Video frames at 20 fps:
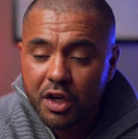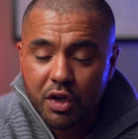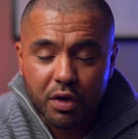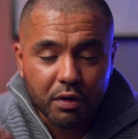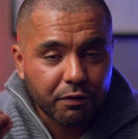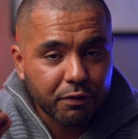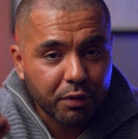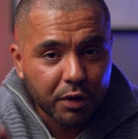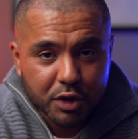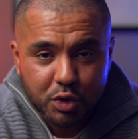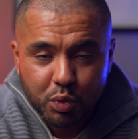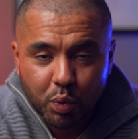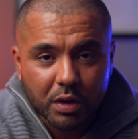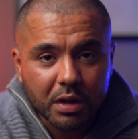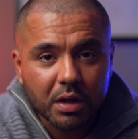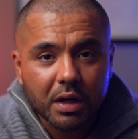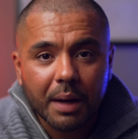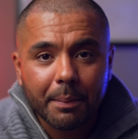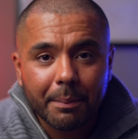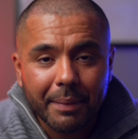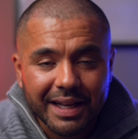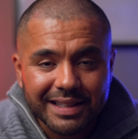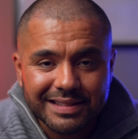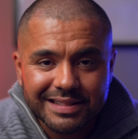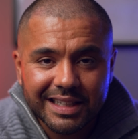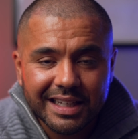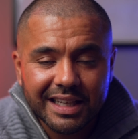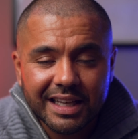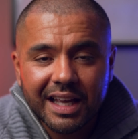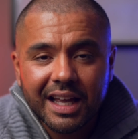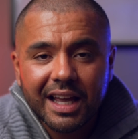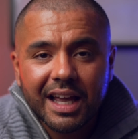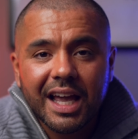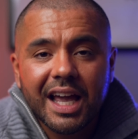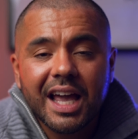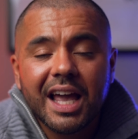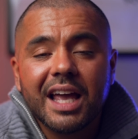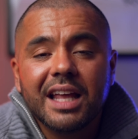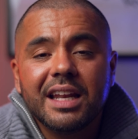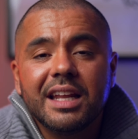Your footage will look amazing
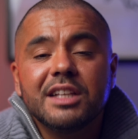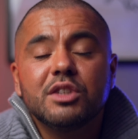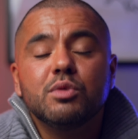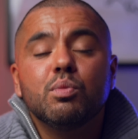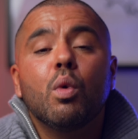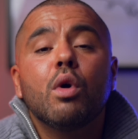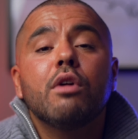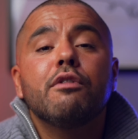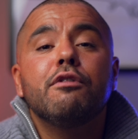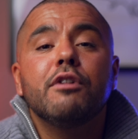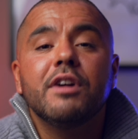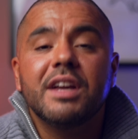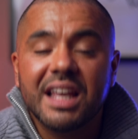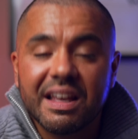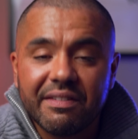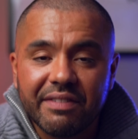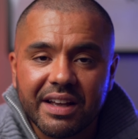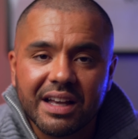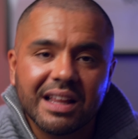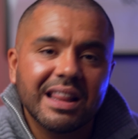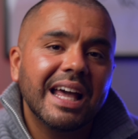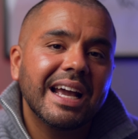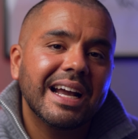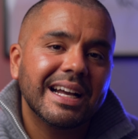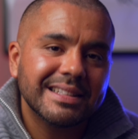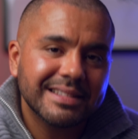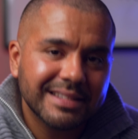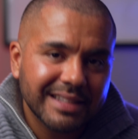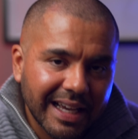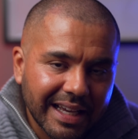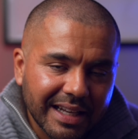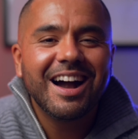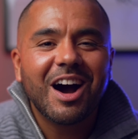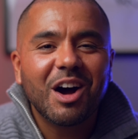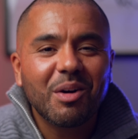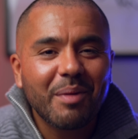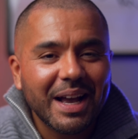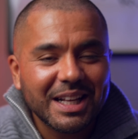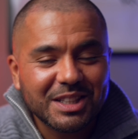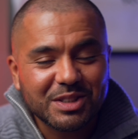and is more forgiving, like I said.
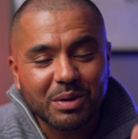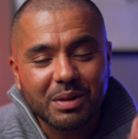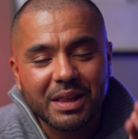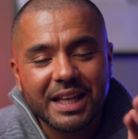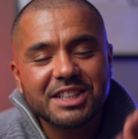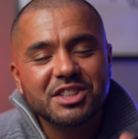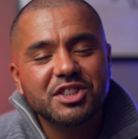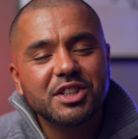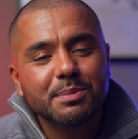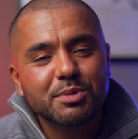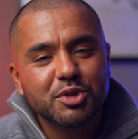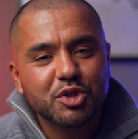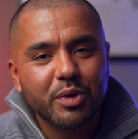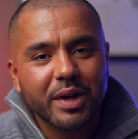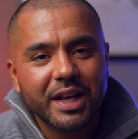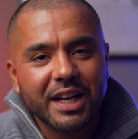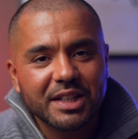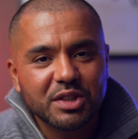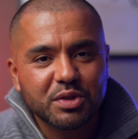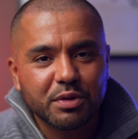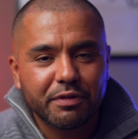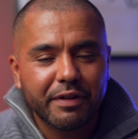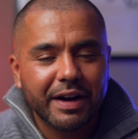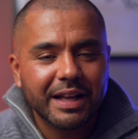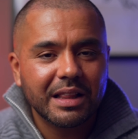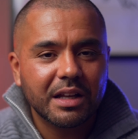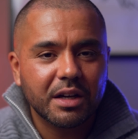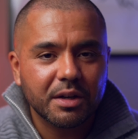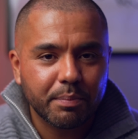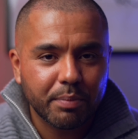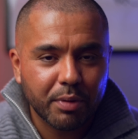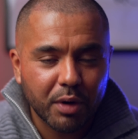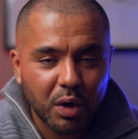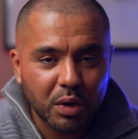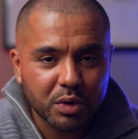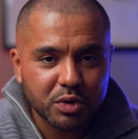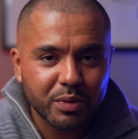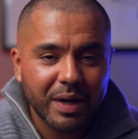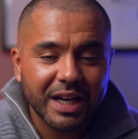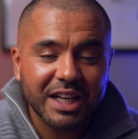All right, so let's jump straight into Final Cut
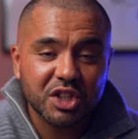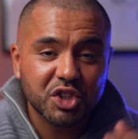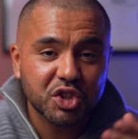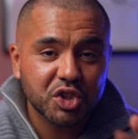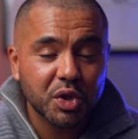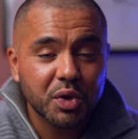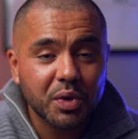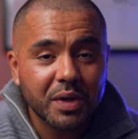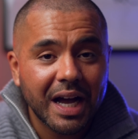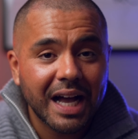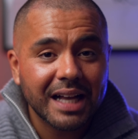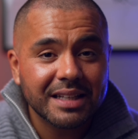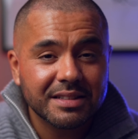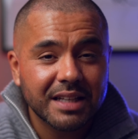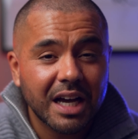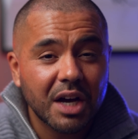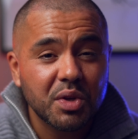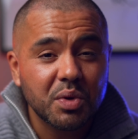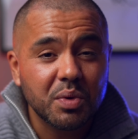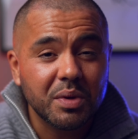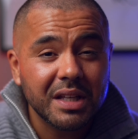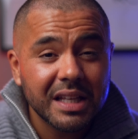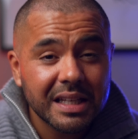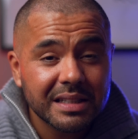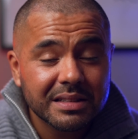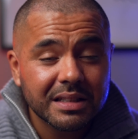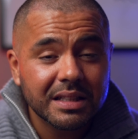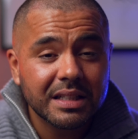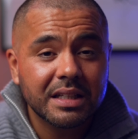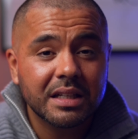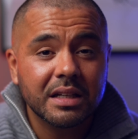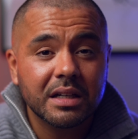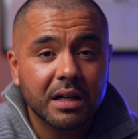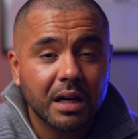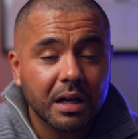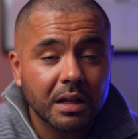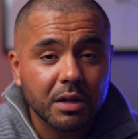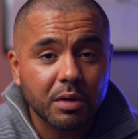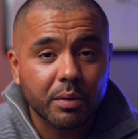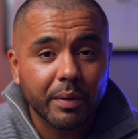Pro so I can show you guys how you easily can
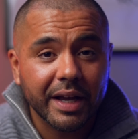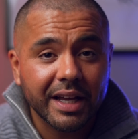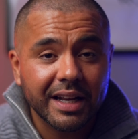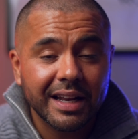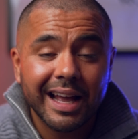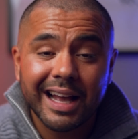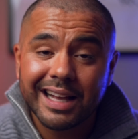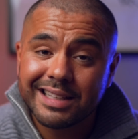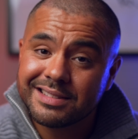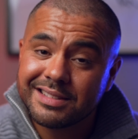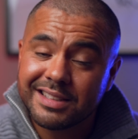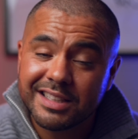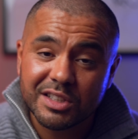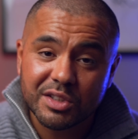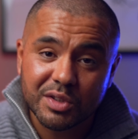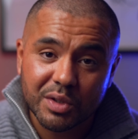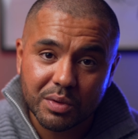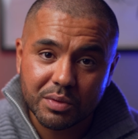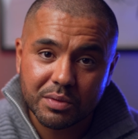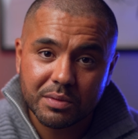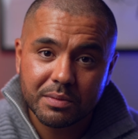color grade S-Cinetone.